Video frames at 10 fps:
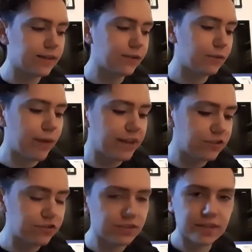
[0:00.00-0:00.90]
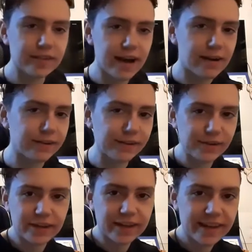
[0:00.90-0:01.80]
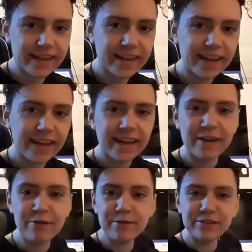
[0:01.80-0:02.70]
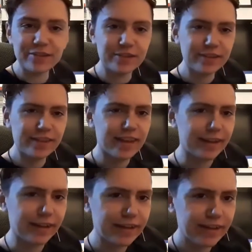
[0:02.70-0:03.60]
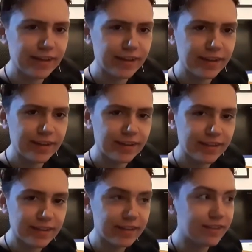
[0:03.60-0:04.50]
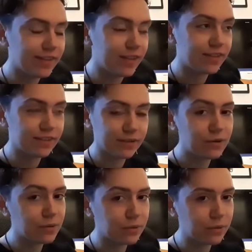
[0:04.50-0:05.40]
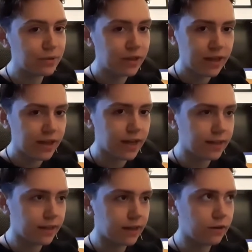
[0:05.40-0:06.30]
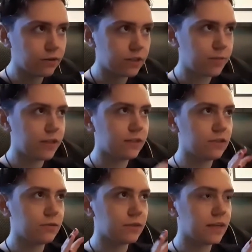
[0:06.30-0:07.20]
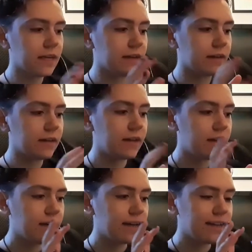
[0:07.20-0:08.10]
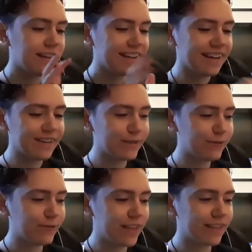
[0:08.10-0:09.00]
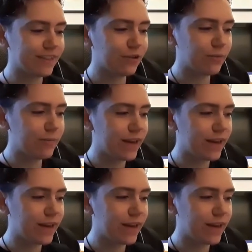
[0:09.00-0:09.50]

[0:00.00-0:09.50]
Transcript: a little bench to sit down and look at it, and we were just stood there like, this is cool, and like on the speakers you could hear Uh, when Tom